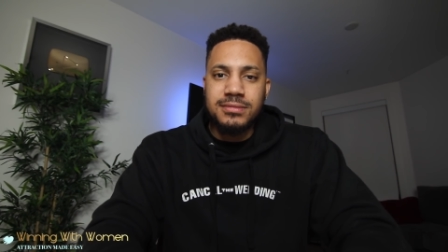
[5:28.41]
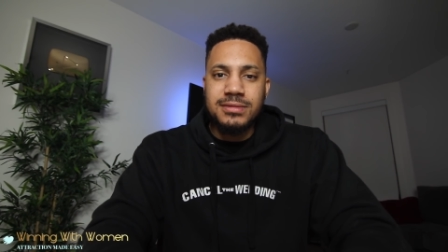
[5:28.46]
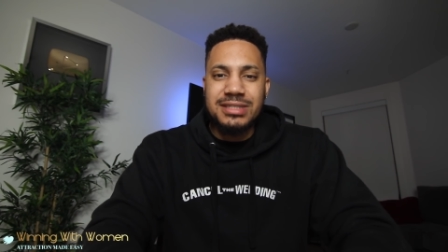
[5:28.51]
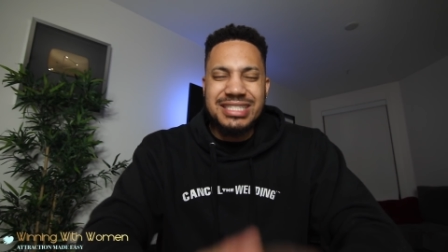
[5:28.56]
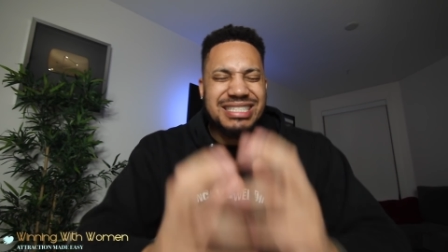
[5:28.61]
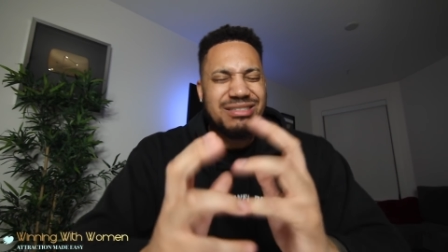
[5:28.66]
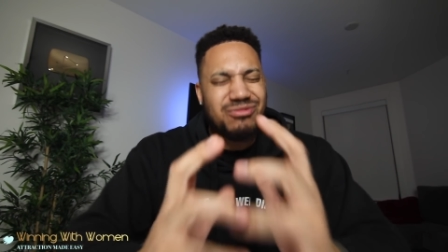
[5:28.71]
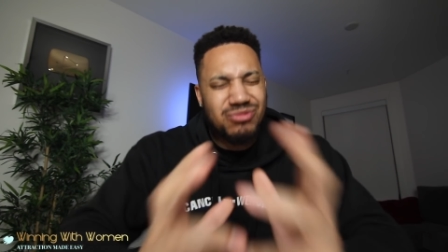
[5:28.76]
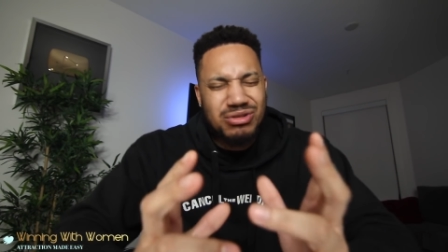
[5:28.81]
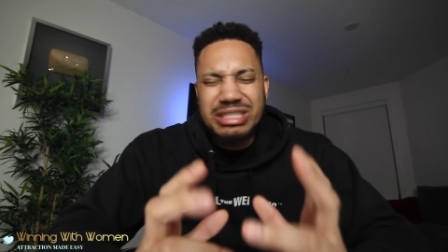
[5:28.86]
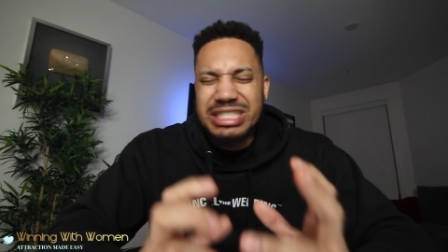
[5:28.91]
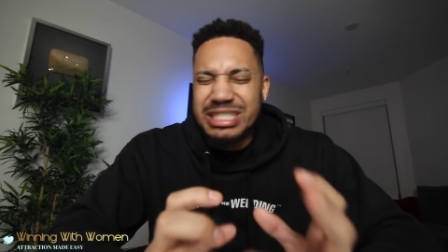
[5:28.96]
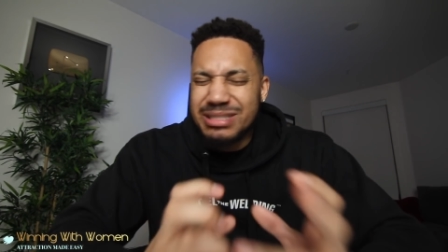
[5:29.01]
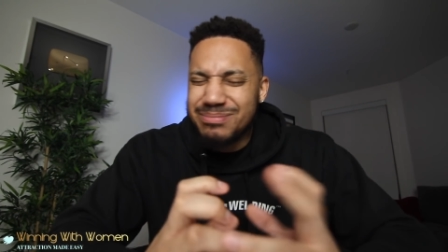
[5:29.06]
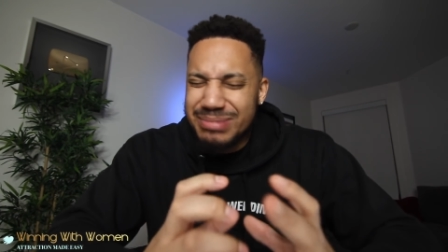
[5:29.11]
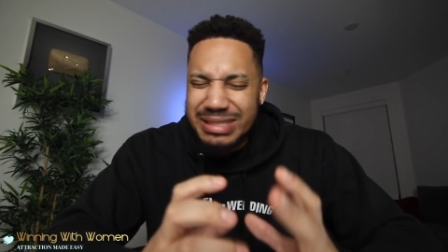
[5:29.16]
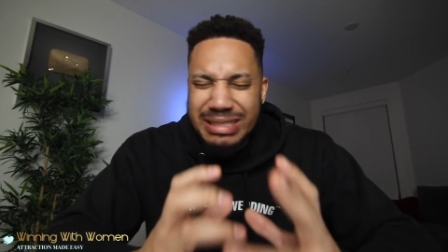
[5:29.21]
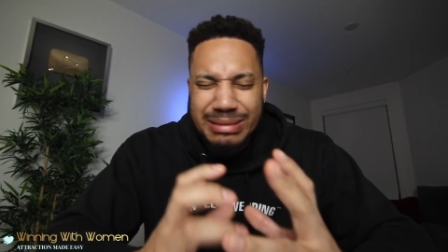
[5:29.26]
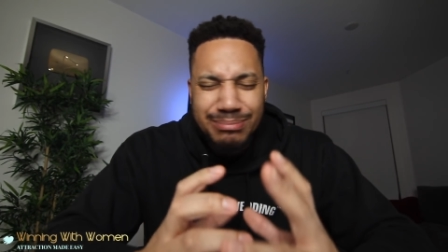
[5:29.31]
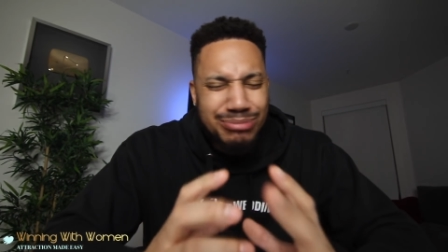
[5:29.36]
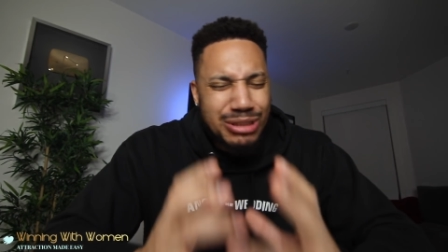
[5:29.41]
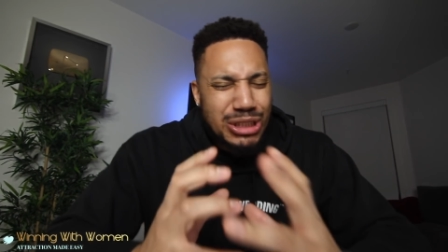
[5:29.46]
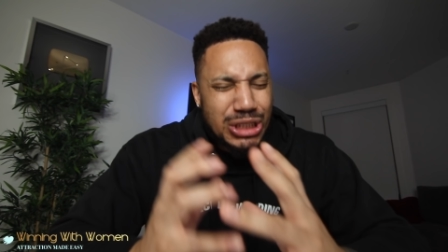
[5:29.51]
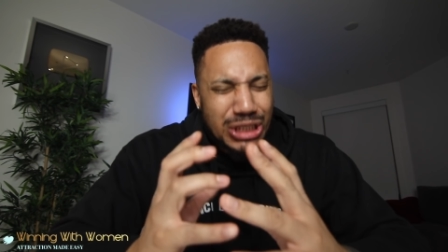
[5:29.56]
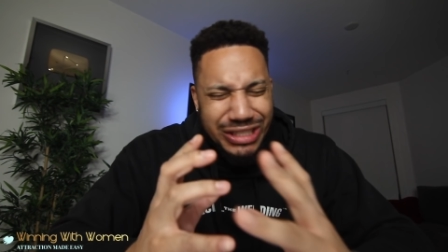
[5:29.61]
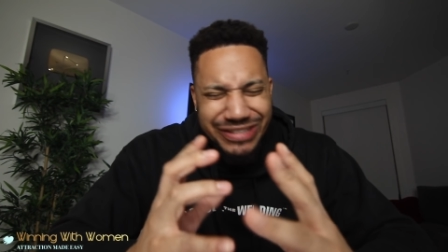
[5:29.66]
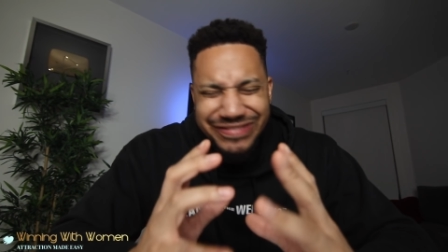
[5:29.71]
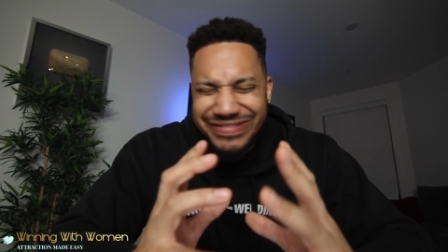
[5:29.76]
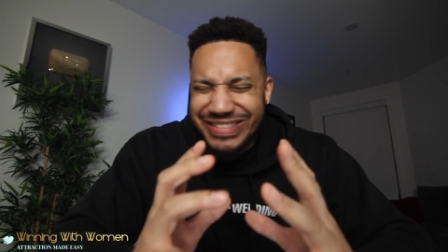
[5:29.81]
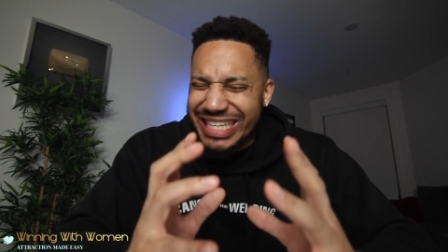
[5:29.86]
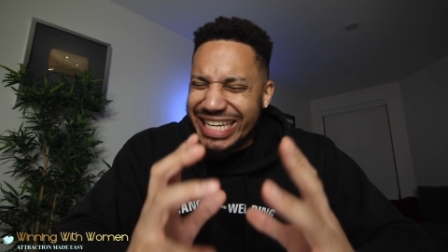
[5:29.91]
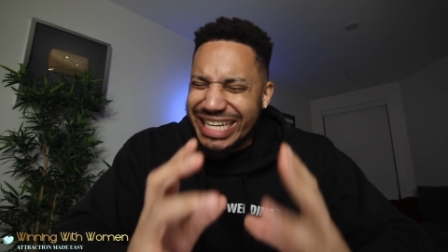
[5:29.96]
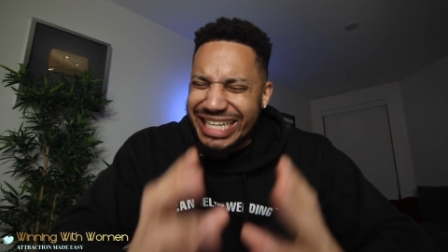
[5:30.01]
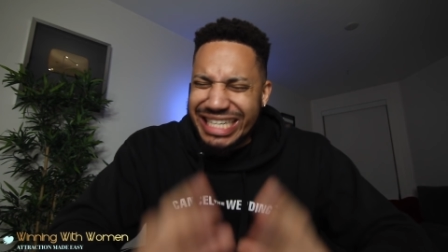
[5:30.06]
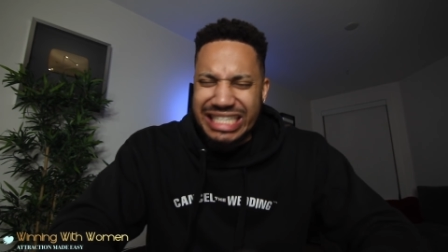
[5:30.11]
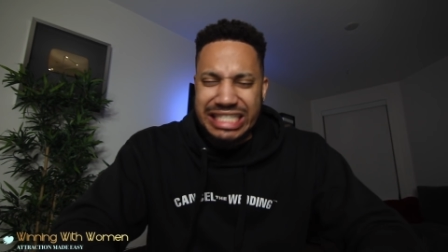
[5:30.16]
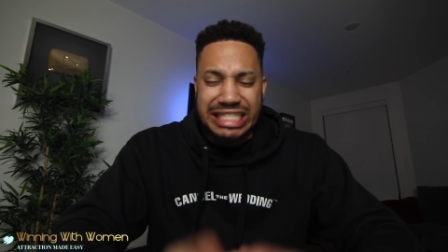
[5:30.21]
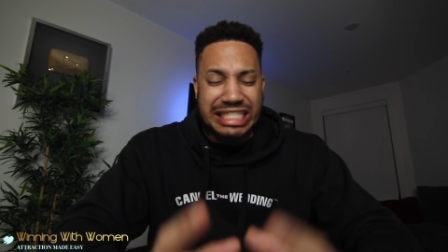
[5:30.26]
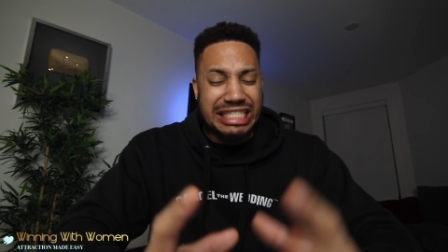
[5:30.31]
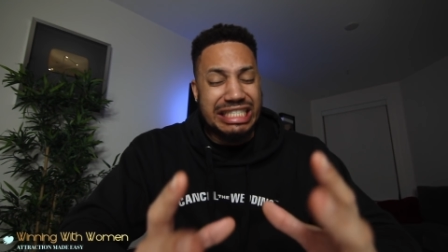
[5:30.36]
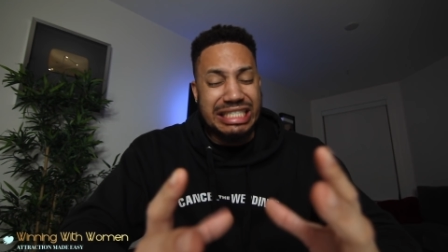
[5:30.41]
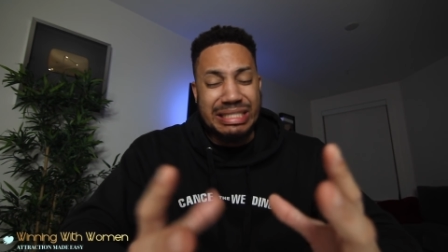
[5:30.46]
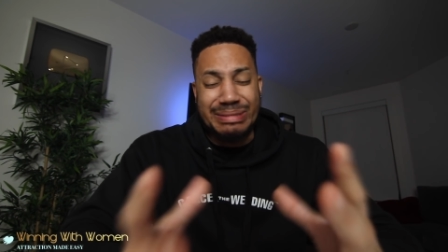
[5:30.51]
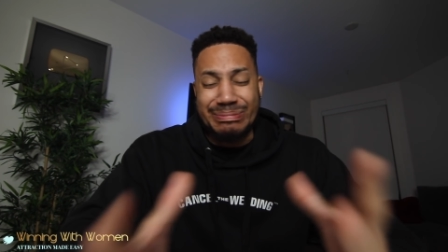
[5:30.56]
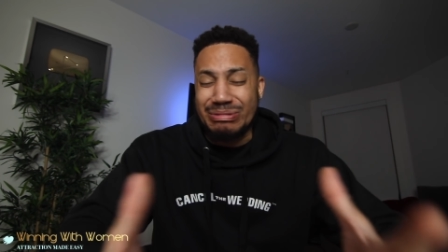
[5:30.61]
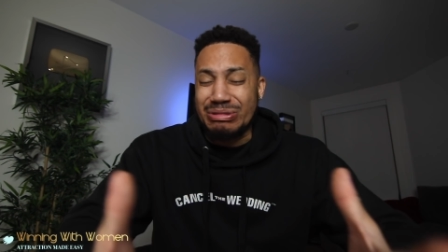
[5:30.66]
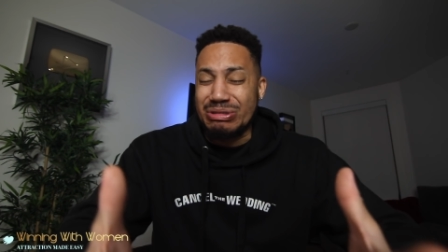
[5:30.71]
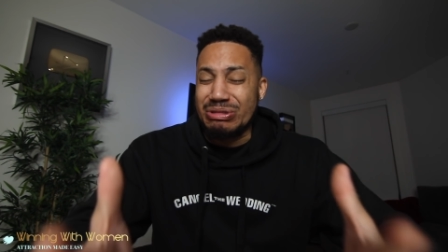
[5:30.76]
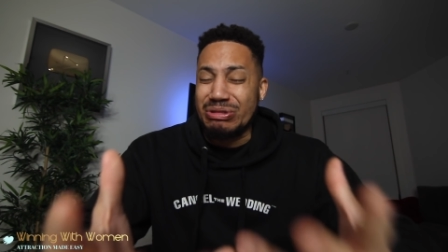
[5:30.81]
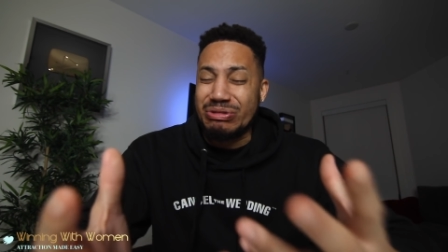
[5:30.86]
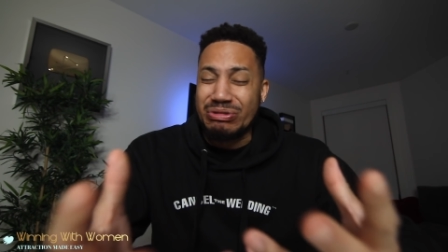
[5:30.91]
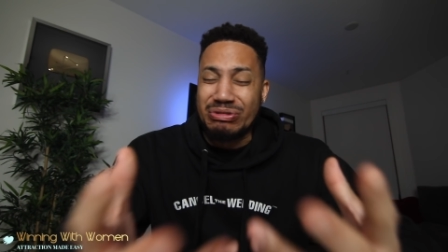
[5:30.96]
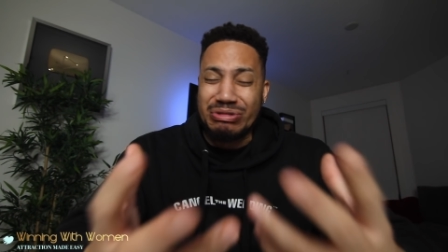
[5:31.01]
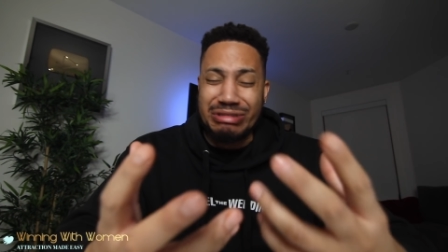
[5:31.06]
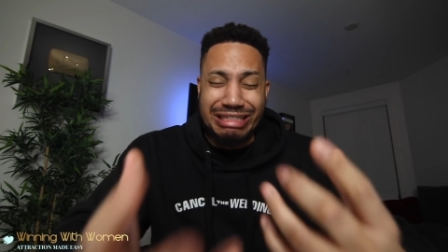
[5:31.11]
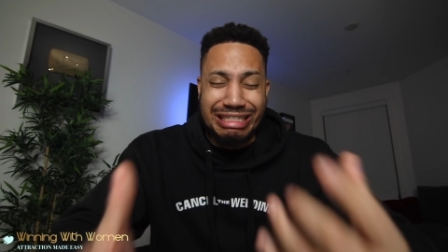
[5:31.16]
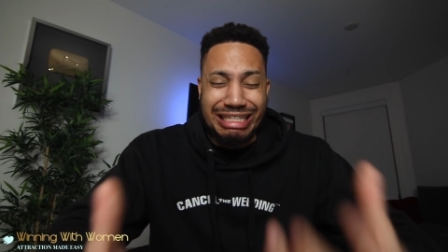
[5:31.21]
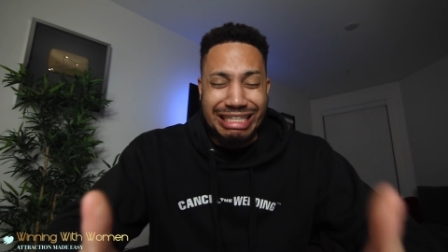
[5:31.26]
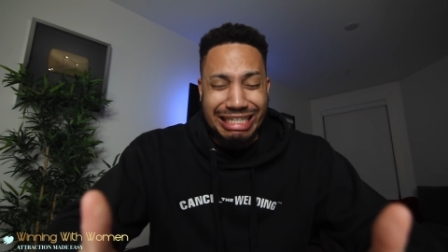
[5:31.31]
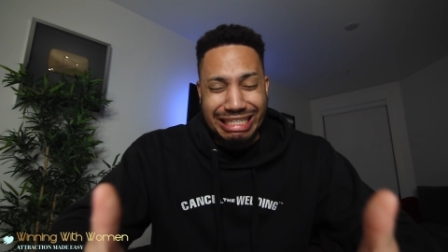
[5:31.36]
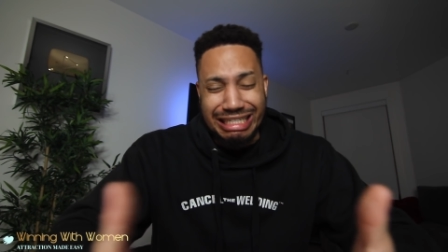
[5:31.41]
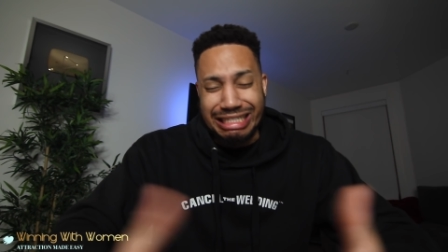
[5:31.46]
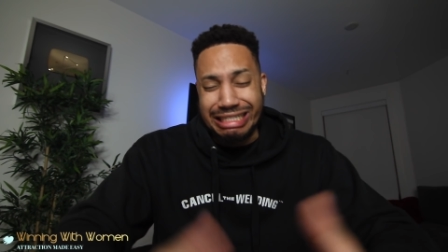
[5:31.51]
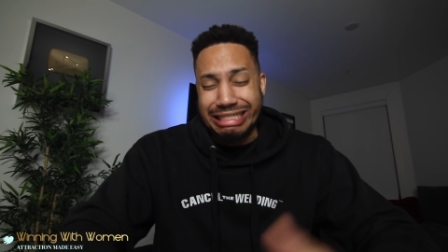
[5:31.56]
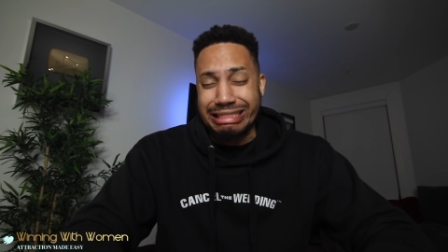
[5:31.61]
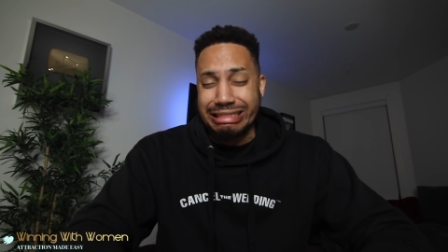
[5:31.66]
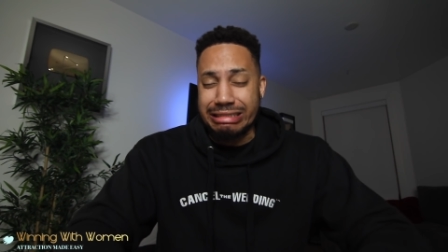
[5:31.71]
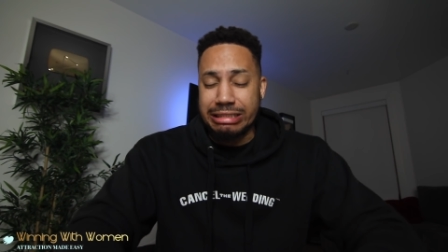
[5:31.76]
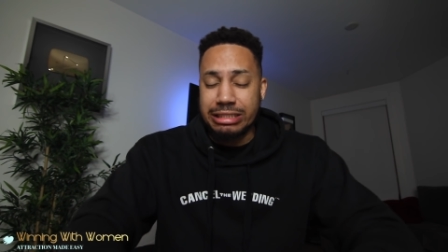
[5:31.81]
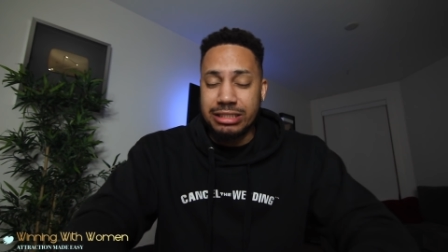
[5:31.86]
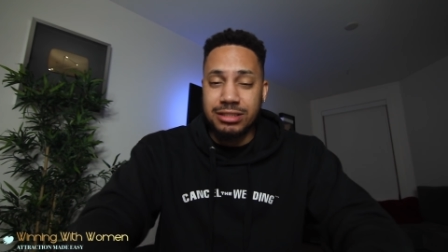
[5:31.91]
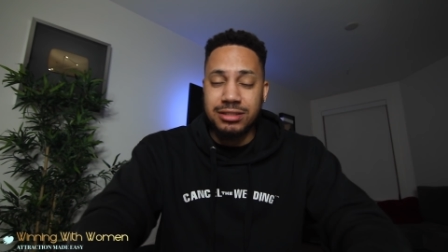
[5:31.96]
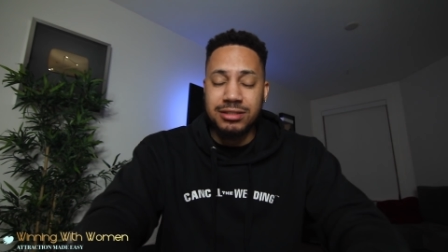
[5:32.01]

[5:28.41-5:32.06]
I want to be a part of that. It seems so lit.